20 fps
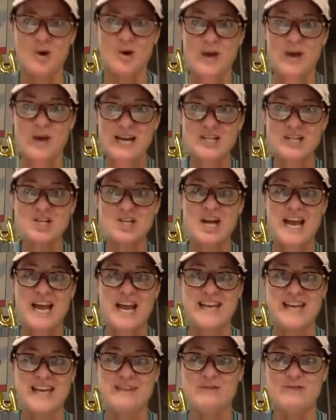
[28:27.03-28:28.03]
Raise your
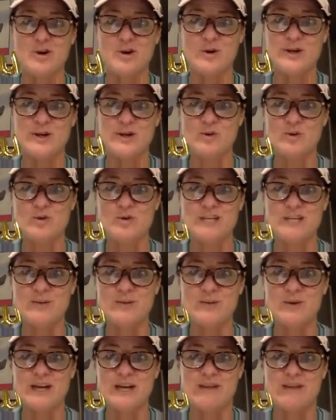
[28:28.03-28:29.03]
hand if you're in
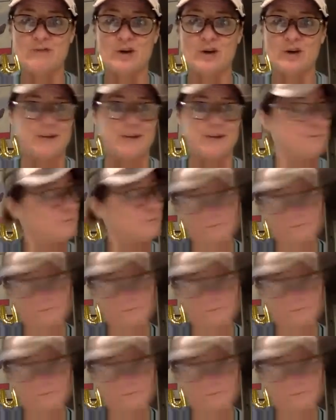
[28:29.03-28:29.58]
routine recovery.